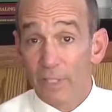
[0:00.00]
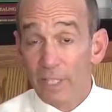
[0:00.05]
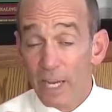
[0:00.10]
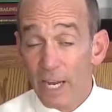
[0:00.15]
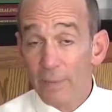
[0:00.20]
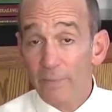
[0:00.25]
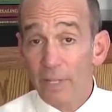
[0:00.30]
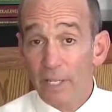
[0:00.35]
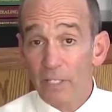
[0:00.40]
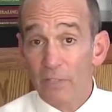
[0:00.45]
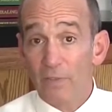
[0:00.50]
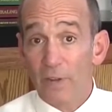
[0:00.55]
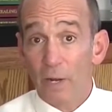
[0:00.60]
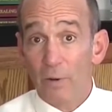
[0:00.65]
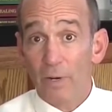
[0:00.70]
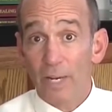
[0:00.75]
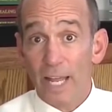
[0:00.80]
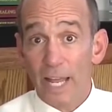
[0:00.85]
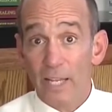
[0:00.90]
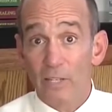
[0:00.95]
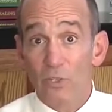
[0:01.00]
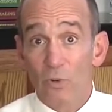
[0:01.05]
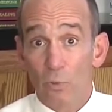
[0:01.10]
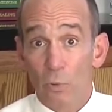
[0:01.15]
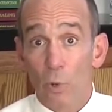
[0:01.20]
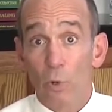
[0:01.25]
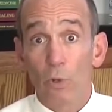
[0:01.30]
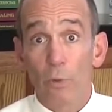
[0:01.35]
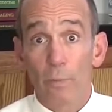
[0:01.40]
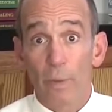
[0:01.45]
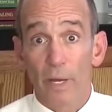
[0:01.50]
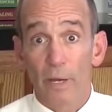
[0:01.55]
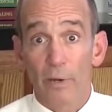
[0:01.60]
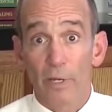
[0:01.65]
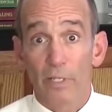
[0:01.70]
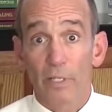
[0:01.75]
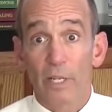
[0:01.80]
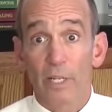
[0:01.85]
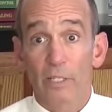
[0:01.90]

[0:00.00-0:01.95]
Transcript: type that's found in acerola berries,